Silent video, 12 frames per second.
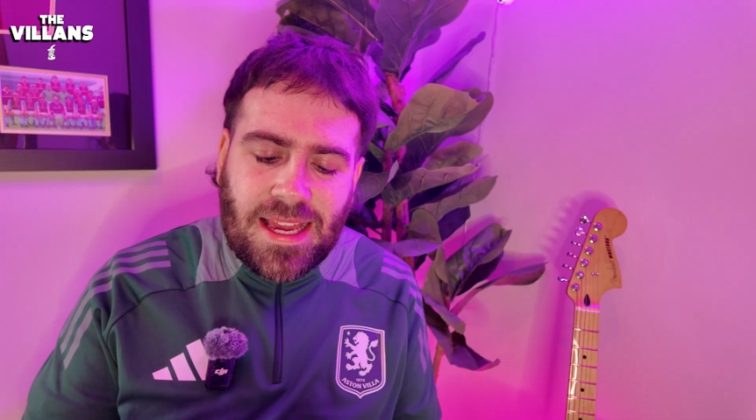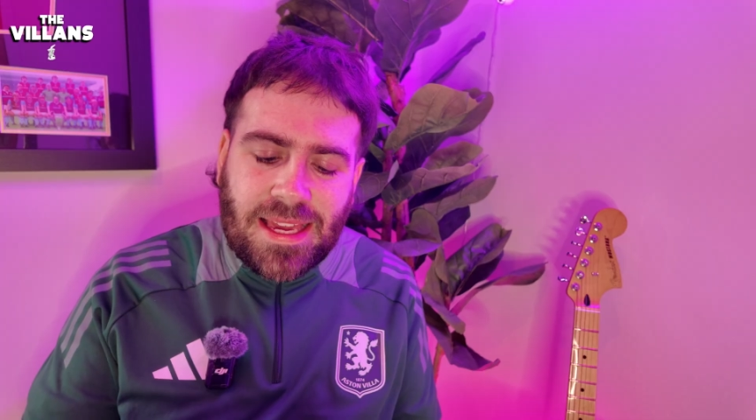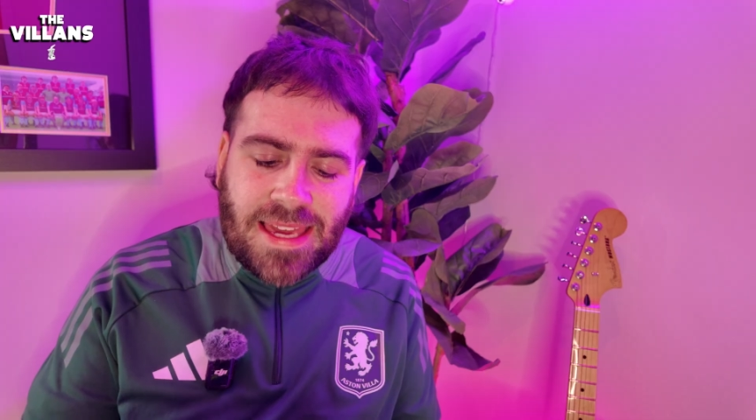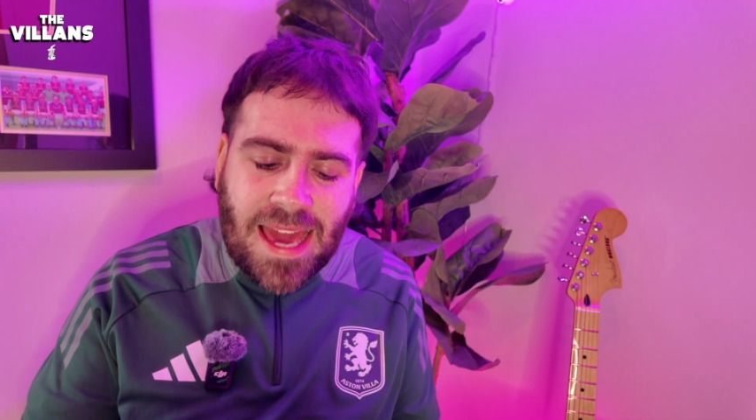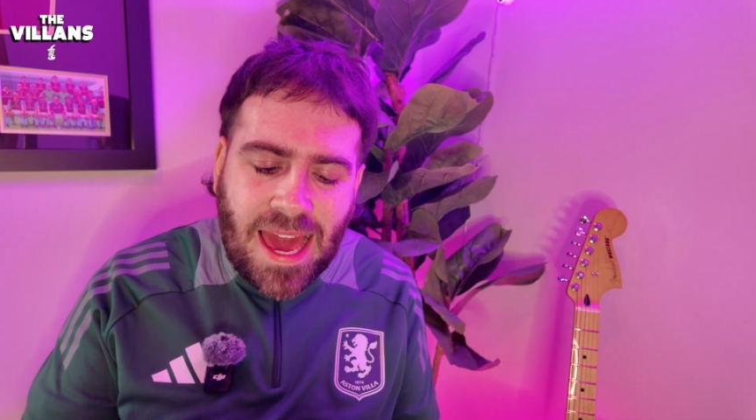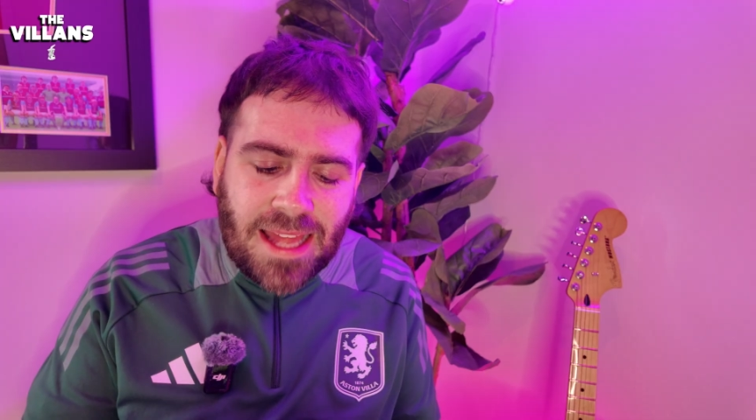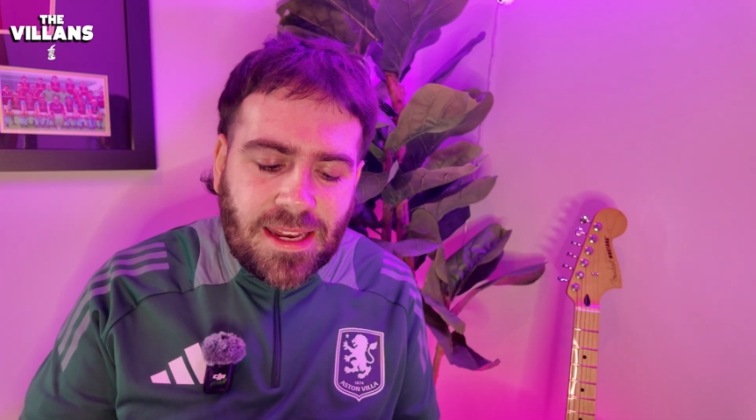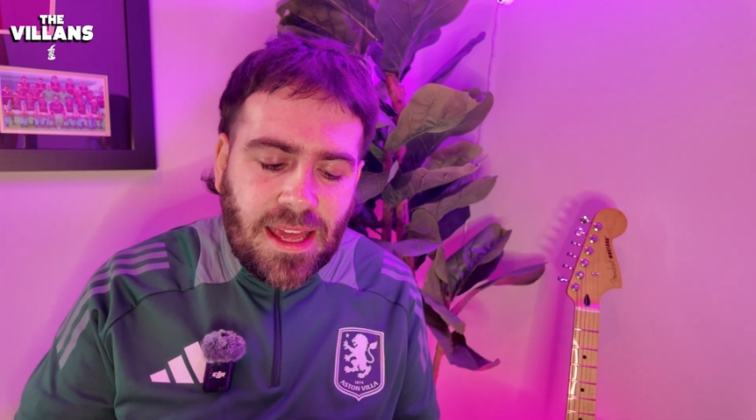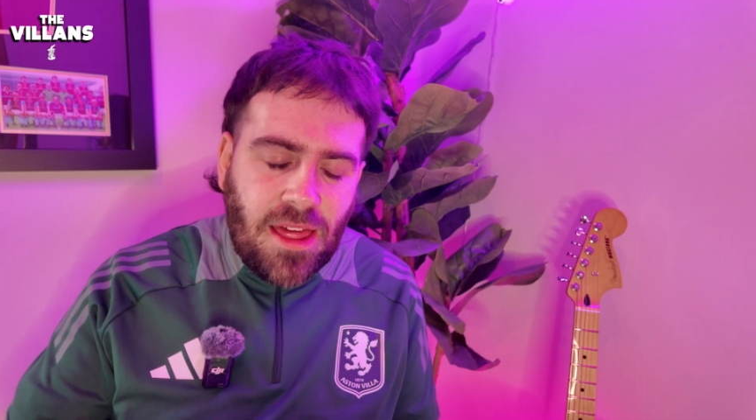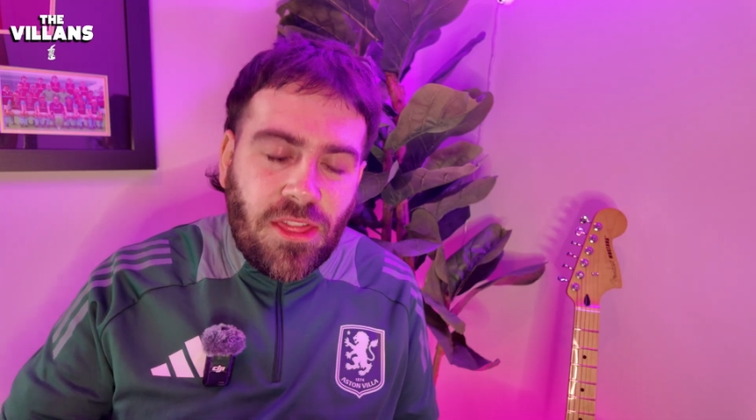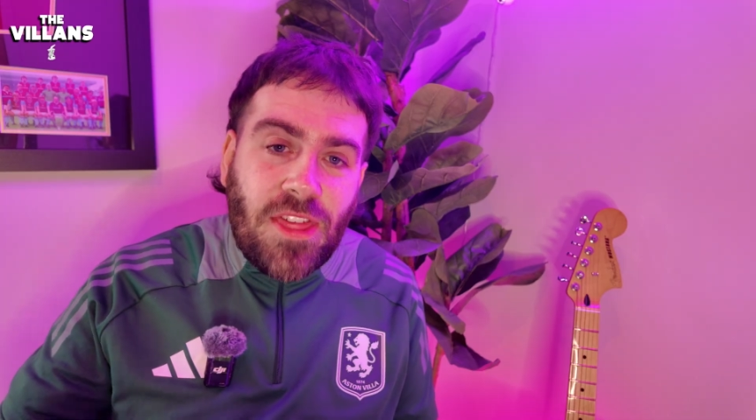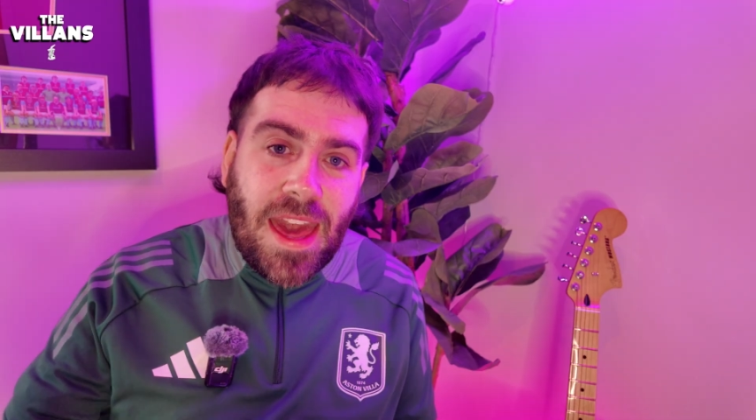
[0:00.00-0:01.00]
and can
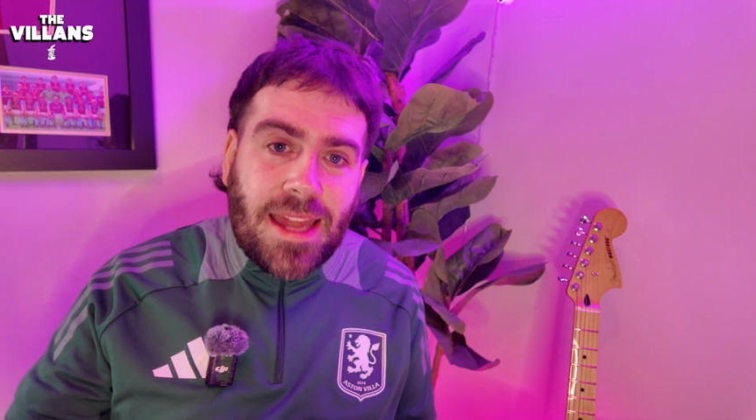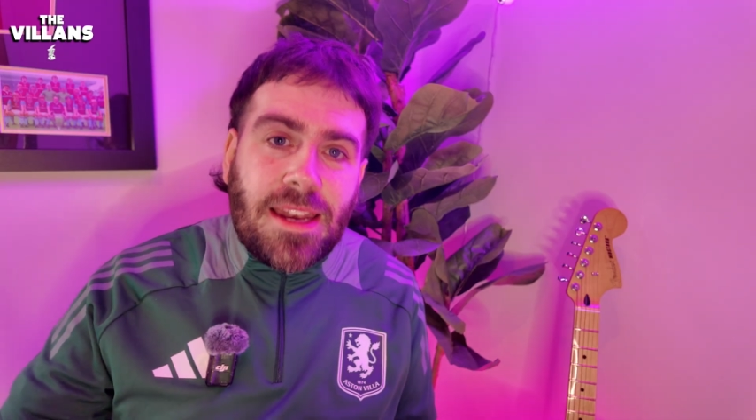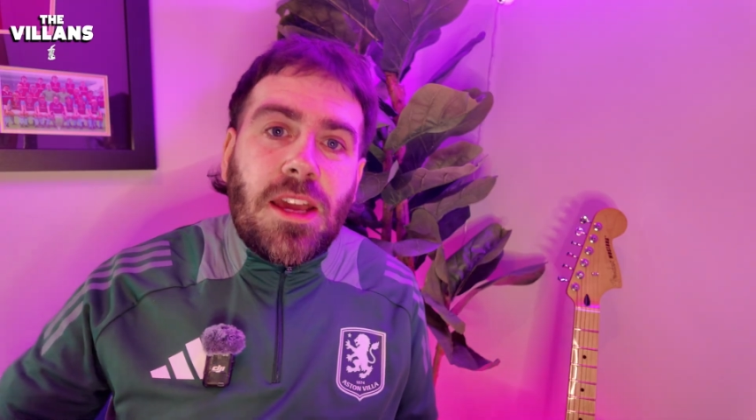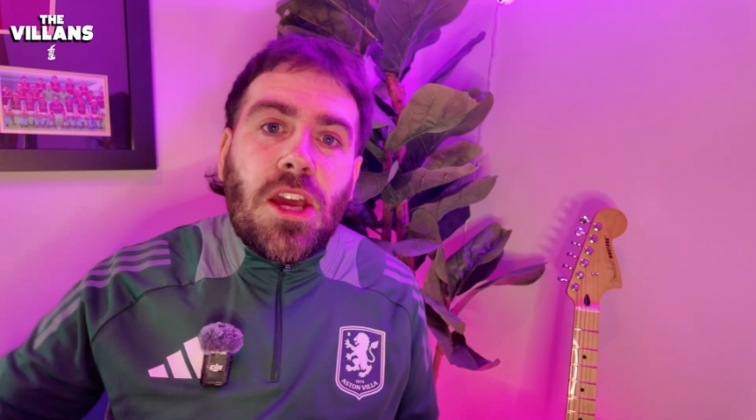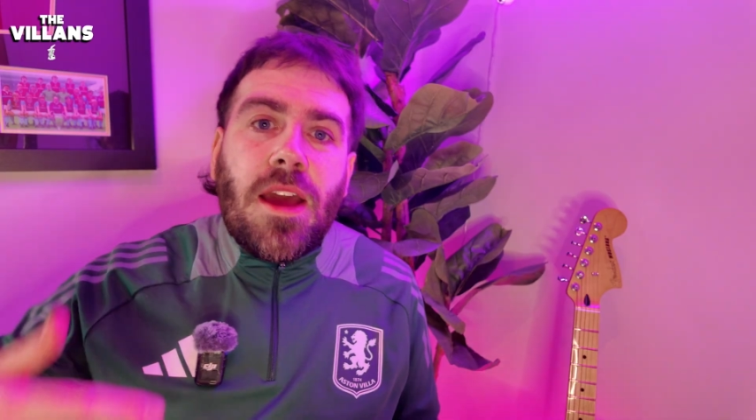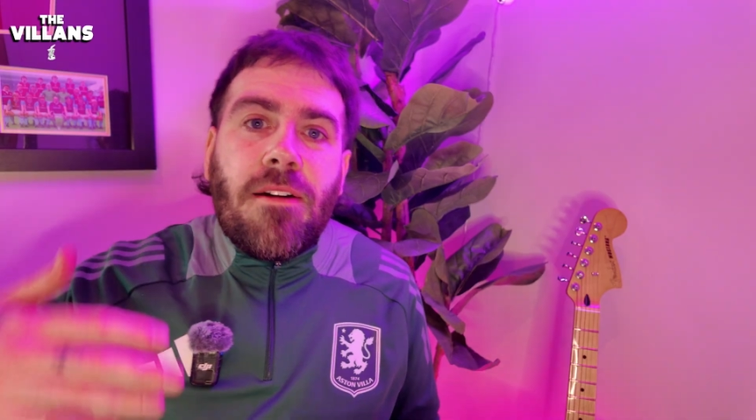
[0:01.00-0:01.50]
then